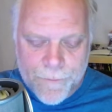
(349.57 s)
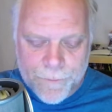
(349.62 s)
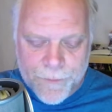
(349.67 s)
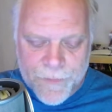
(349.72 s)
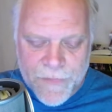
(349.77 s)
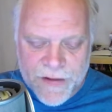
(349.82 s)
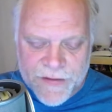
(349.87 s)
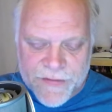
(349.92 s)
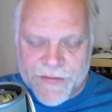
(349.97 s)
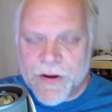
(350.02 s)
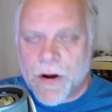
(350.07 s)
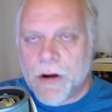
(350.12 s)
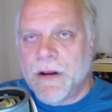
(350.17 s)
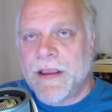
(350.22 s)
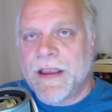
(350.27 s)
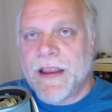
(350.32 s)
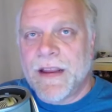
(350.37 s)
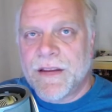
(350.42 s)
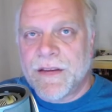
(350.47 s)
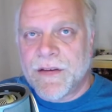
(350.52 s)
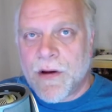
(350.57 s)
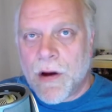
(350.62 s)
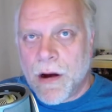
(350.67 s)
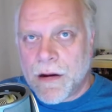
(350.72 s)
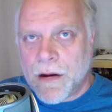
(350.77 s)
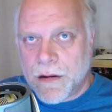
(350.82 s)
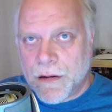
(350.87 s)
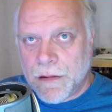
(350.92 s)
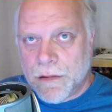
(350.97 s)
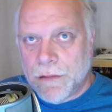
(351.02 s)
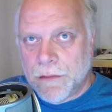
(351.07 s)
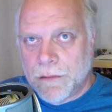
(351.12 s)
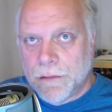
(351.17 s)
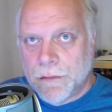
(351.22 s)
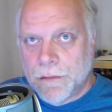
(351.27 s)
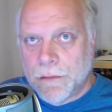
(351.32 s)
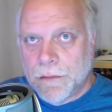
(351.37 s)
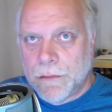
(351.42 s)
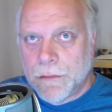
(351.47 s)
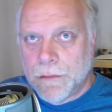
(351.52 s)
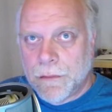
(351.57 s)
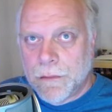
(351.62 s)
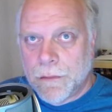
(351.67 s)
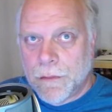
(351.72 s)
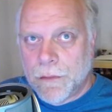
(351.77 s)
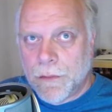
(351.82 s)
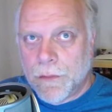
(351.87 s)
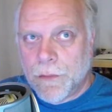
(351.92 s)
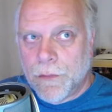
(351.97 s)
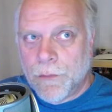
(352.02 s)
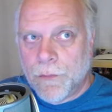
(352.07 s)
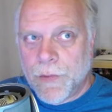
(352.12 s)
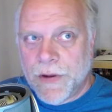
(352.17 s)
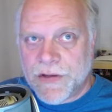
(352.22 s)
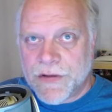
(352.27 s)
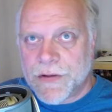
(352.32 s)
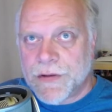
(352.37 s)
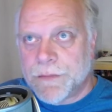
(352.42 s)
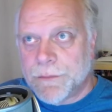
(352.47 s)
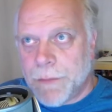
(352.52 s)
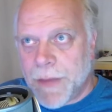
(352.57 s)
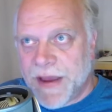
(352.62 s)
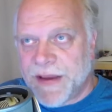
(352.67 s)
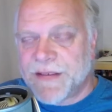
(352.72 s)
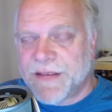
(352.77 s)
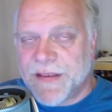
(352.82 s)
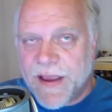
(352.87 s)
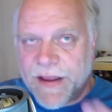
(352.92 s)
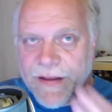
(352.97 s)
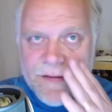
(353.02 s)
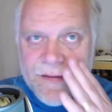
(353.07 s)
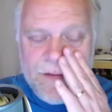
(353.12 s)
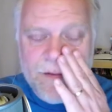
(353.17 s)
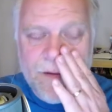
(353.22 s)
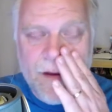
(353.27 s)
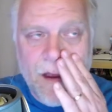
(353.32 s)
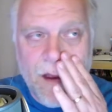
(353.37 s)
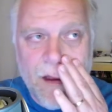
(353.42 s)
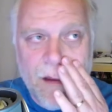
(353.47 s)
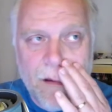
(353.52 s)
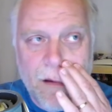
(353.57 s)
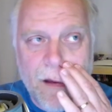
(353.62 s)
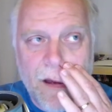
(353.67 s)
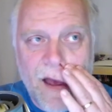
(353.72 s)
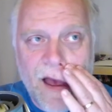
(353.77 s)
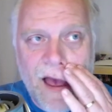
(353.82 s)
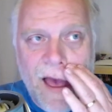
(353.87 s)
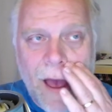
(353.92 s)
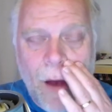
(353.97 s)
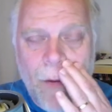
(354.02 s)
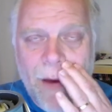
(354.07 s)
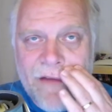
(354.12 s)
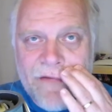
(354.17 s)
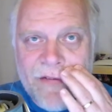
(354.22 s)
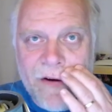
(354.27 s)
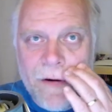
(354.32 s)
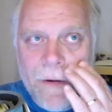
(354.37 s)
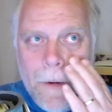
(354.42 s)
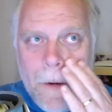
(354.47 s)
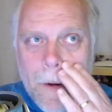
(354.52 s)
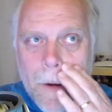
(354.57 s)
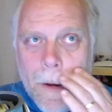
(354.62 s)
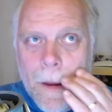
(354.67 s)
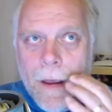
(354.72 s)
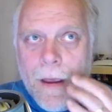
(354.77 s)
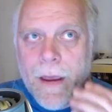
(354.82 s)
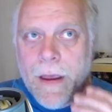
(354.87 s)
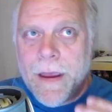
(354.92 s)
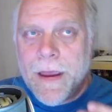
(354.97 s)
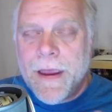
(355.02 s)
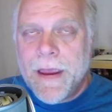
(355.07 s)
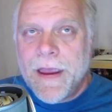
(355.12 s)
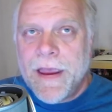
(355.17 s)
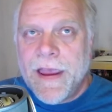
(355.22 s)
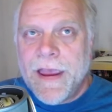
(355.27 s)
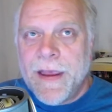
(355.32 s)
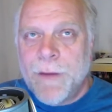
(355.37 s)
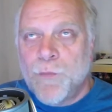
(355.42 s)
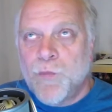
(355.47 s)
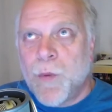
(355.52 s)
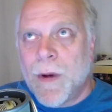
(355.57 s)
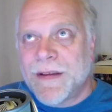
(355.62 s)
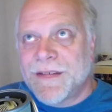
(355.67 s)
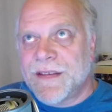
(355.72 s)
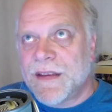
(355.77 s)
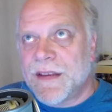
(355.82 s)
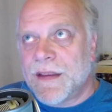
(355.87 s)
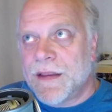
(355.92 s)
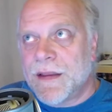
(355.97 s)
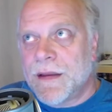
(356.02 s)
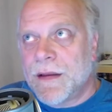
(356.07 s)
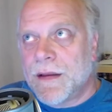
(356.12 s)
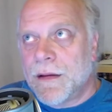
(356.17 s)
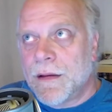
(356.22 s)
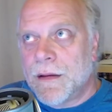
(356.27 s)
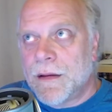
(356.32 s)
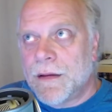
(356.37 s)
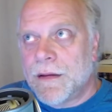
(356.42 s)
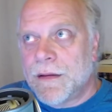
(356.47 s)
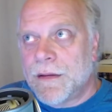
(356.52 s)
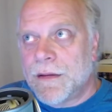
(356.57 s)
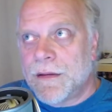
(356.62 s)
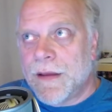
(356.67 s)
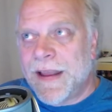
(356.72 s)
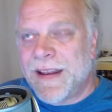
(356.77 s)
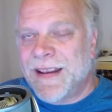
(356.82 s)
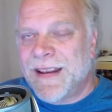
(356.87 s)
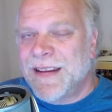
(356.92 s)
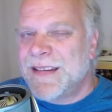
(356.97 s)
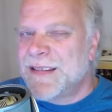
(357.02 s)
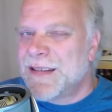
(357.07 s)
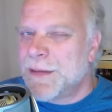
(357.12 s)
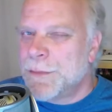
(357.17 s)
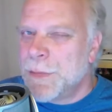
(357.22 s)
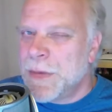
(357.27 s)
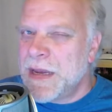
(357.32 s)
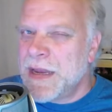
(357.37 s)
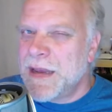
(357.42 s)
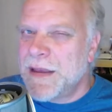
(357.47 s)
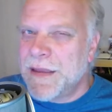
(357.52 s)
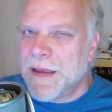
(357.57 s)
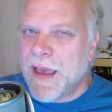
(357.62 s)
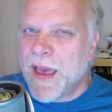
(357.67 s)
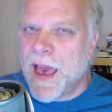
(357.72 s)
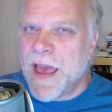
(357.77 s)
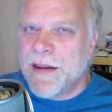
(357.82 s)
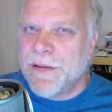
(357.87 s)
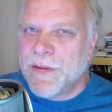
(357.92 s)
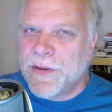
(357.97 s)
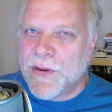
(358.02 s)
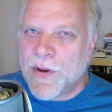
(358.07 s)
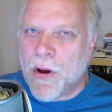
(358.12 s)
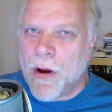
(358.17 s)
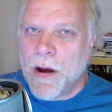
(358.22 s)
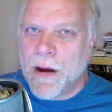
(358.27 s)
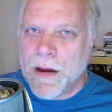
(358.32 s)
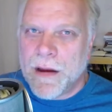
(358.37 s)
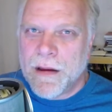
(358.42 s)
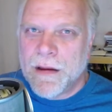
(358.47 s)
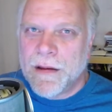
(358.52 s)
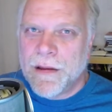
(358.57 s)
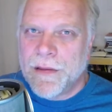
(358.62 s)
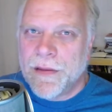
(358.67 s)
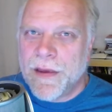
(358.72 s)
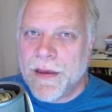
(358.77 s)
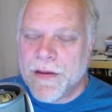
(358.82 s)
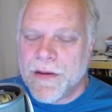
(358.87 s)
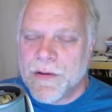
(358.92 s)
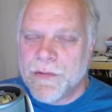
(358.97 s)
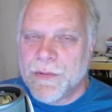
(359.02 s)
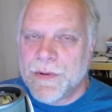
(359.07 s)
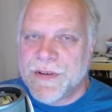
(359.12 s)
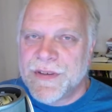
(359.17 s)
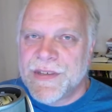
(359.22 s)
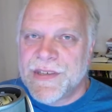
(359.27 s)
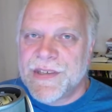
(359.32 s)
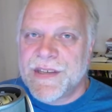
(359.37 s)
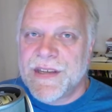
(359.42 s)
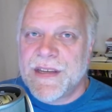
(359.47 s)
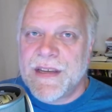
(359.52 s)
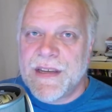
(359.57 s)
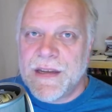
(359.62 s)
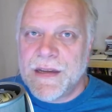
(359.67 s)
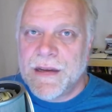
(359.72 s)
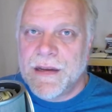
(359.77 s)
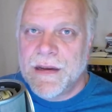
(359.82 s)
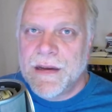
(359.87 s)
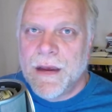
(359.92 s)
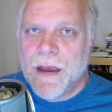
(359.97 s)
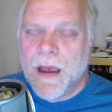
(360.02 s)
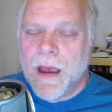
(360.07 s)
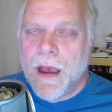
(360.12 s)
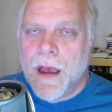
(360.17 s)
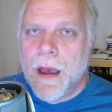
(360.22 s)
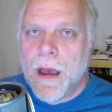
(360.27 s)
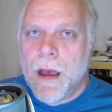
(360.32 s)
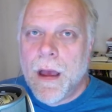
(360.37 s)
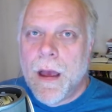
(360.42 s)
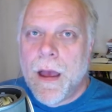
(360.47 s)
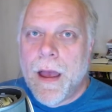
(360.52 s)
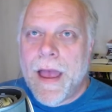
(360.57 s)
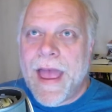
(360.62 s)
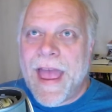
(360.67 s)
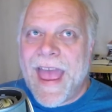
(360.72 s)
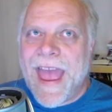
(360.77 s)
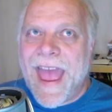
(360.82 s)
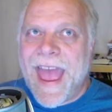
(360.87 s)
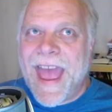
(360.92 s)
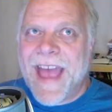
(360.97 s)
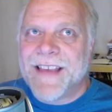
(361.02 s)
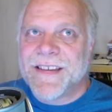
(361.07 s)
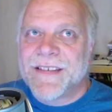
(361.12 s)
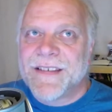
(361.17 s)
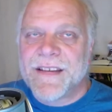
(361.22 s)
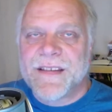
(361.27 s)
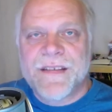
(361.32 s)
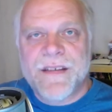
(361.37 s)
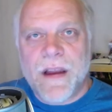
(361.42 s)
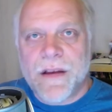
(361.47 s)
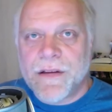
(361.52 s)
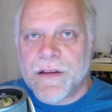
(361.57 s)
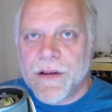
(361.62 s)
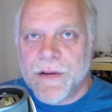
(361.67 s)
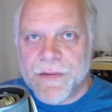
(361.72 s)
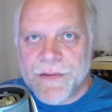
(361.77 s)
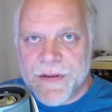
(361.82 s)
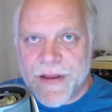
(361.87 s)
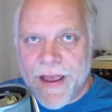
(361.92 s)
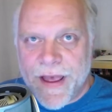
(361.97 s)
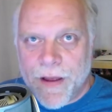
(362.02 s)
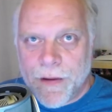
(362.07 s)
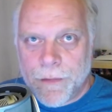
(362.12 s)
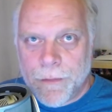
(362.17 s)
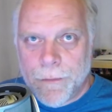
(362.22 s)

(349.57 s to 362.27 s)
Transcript: It started to get darker, which makes sense. However, it wasn't, at least to me, the kind of dark that you would see as the sun goes down.